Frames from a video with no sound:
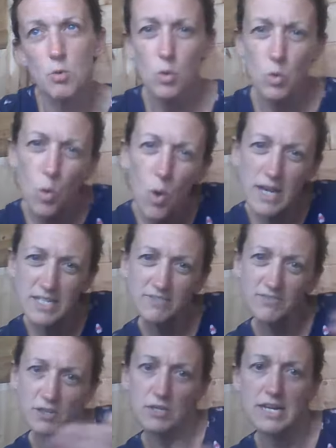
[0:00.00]
quite a
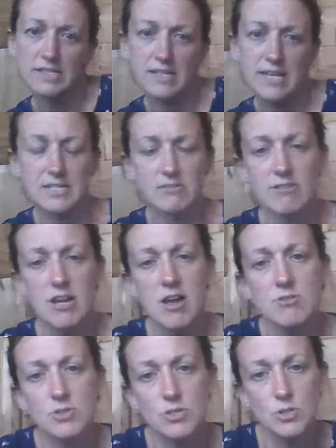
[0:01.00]
few years later, in
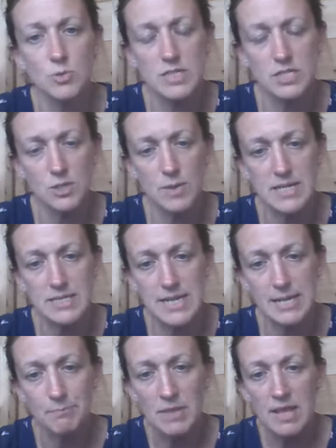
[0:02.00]
122 AD,
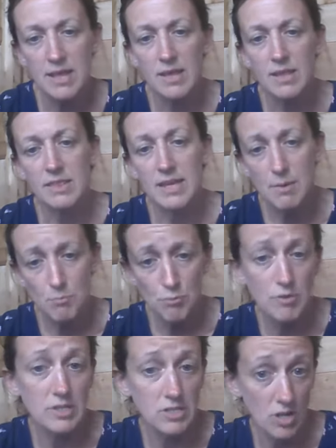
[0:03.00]
the emperor
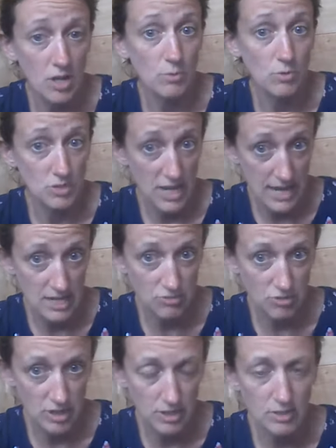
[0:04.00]
at the time, called
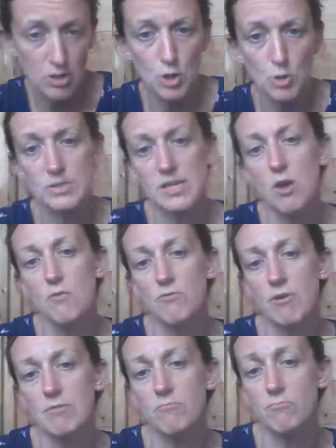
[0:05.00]
Hadrian, who was over
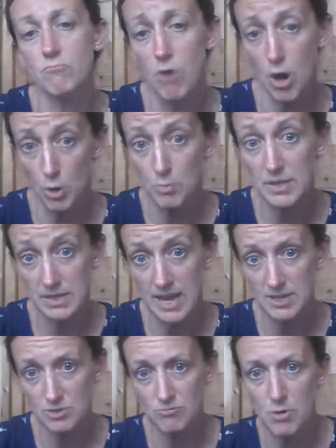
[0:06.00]
in Rome, in the
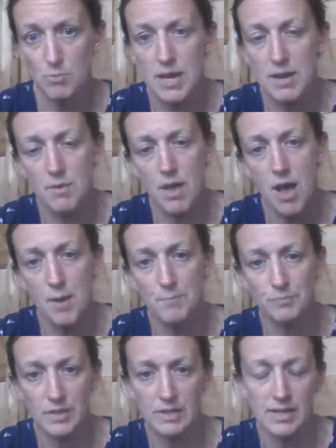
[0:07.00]
actual Roman
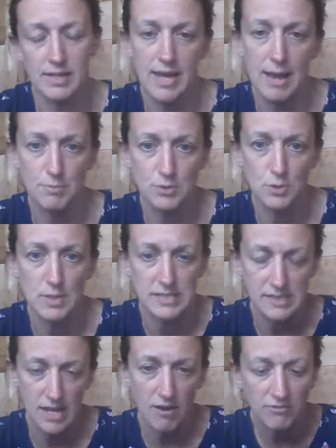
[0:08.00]
capital
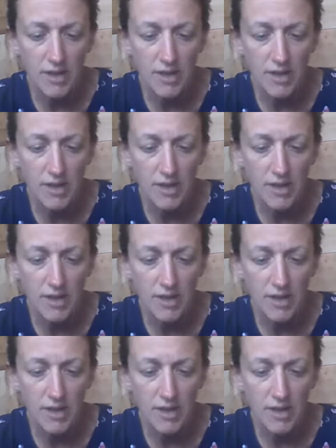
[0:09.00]
itself,